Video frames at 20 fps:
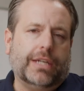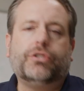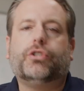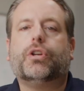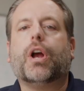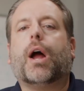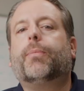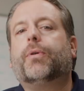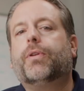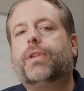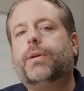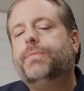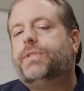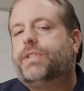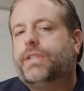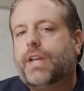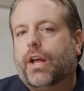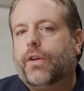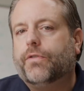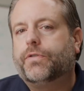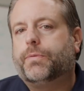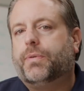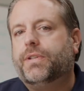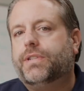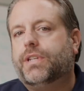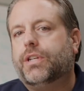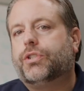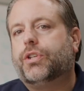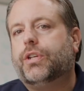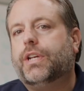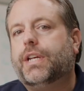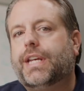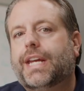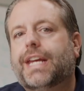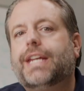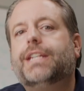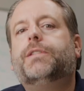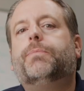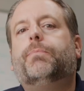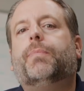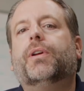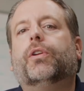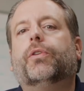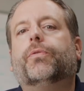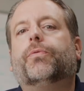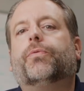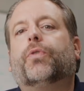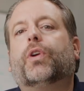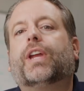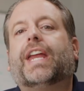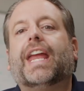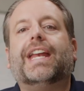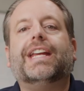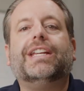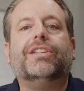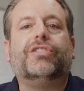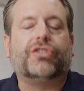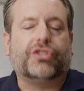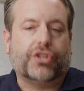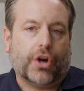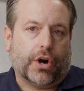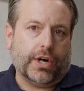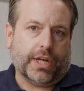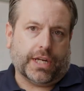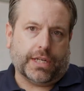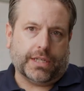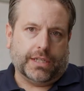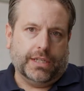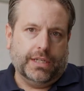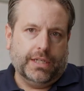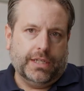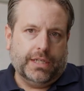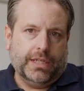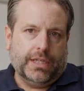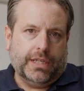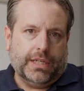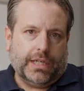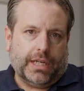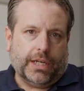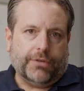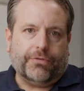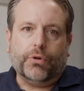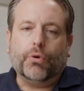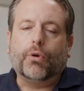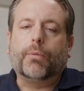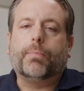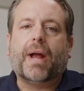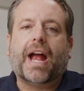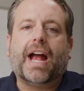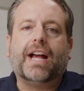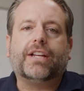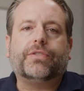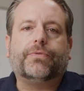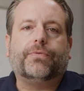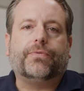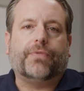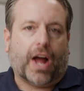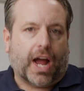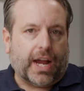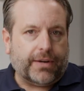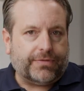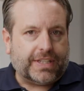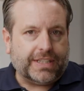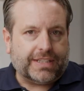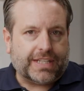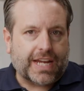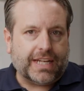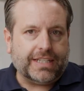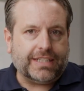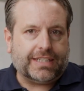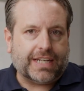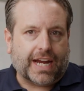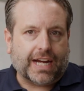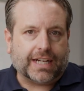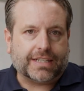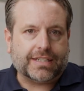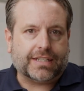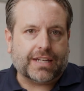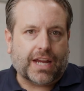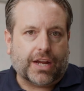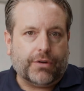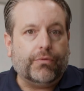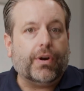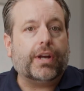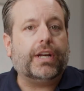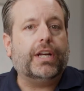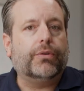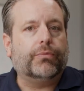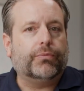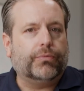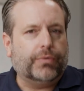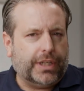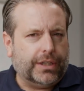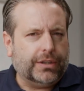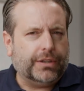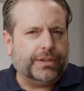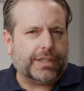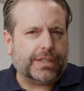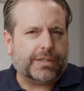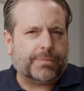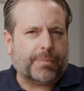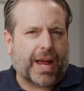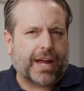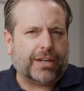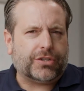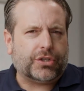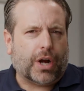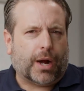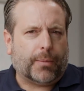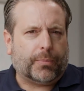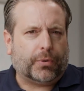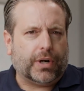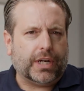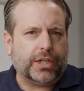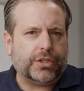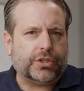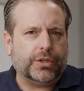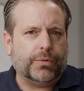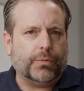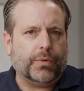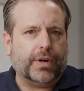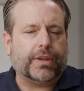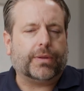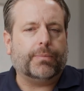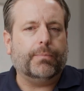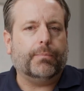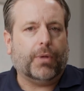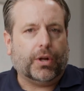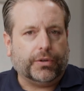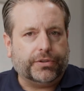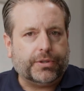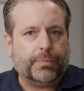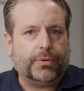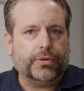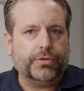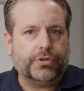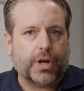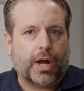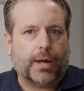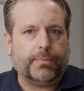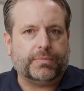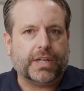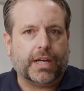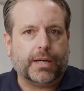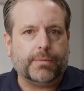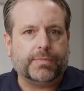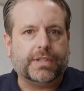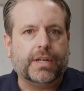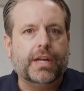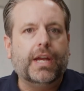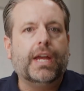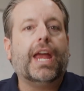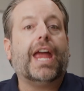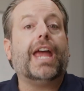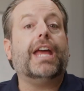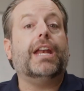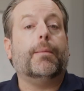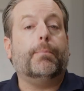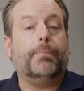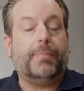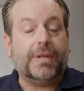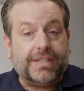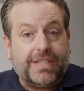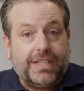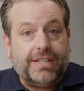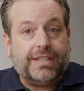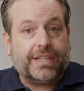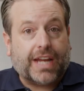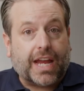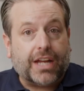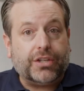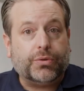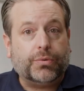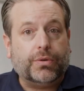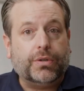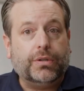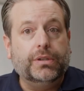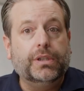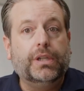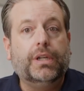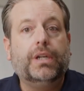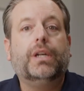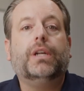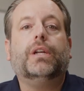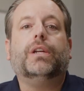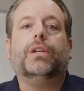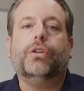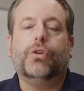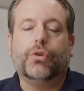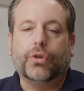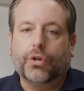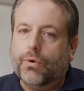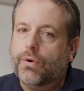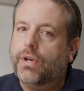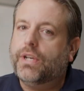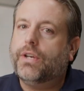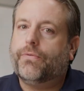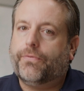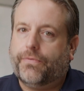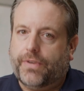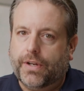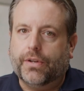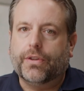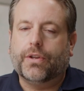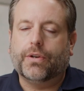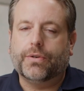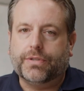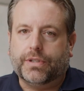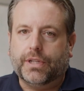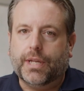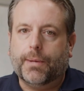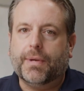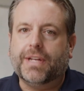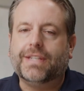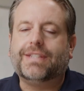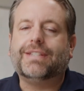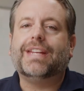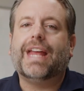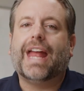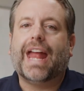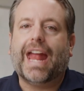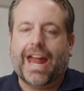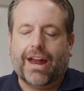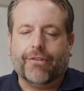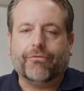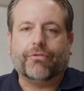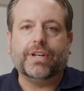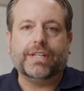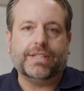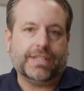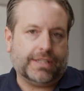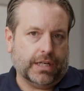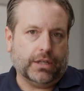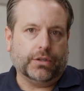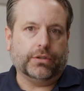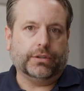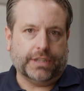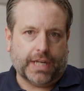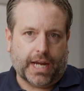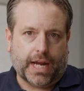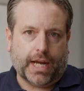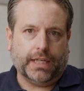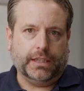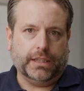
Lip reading: Jobber themselves position it, it's built for getting started. If you're past 5 to 10 techs and running a real dispatch operation with multiple job types and a busy schedule, you're going to feel those limits every single day.